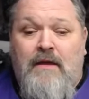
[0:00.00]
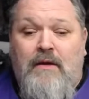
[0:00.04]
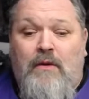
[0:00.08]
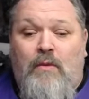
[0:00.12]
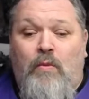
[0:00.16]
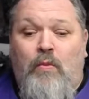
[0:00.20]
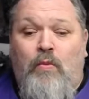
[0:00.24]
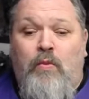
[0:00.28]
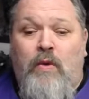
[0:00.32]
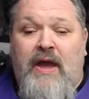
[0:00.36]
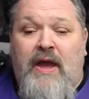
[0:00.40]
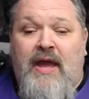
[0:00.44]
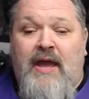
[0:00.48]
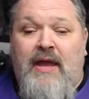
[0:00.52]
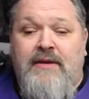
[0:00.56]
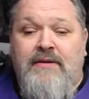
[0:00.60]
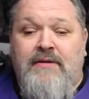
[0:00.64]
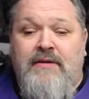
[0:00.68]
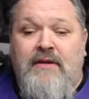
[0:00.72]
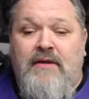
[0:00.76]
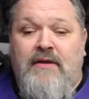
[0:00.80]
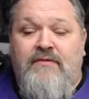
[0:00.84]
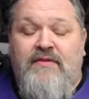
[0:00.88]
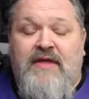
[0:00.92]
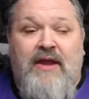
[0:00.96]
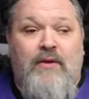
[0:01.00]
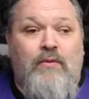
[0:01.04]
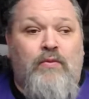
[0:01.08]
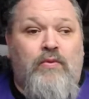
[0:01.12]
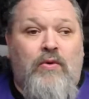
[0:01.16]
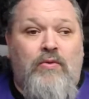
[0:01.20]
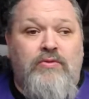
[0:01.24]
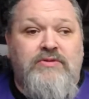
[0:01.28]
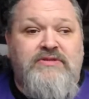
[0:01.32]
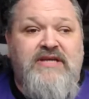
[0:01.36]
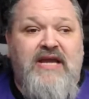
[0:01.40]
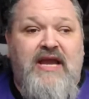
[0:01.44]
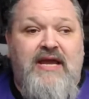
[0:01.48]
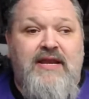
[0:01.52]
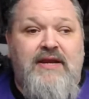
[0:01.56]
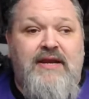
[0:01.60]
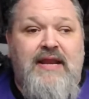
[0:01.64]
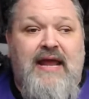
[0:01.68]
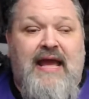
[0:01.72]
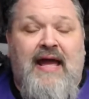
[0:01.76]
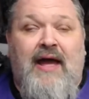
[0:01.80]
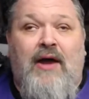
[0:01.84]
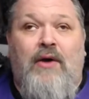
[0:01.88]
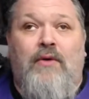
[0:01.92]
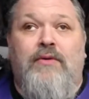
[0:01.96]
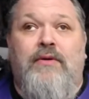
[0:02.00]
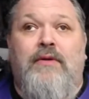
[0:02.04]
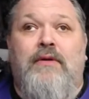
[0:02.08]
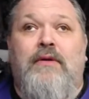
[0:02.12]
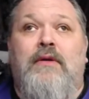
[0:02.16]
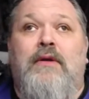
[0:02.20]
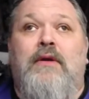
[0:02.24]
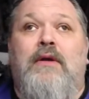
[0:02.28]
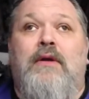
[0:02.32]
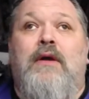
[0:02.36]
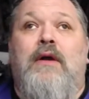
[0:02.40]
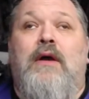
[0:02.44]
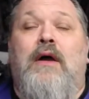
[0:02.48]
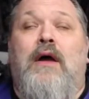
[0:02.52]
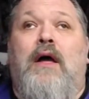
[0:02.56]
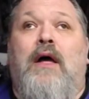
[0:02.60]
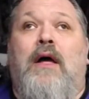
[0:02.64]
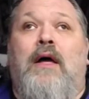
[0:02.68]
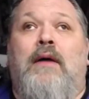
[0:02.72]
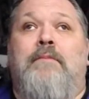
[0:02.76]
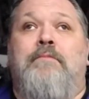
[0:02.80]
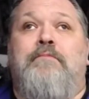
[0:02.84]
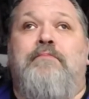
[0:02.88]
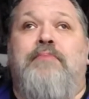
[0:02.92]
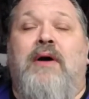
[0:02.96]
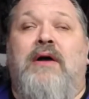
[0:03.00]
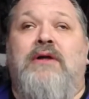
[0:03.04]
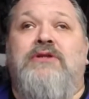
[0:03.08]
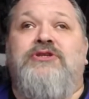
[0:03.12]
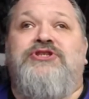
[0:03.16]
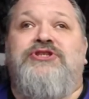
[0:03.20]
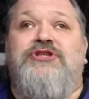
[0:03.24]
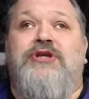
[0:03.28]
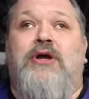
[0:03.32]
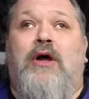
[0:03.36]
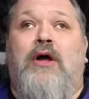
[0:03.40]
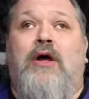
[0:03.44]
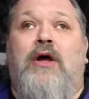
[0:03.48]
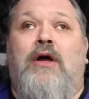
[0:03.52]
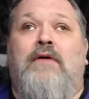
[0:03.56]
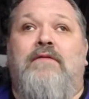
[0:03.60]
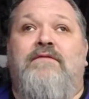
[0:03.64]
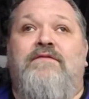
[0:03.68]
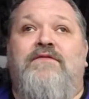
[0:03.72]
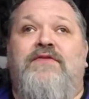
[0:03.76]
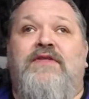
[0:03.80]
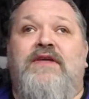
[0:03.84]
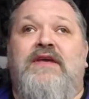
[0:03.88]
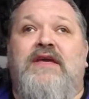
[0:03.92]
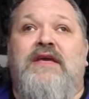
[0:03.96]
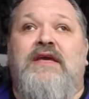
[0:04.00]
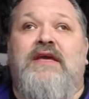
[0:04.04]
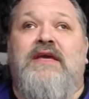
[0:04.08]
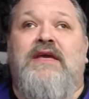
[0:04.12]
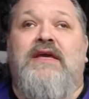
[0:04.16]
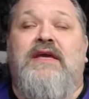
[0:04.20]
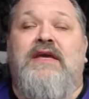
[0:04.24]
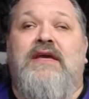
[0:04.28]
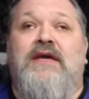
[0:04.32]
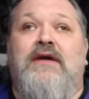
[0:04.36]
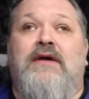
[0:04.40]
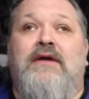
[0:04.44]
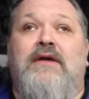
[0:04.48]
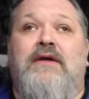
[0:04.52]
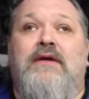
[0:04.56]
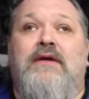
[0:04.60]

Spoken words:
When they rotated out a bunch of the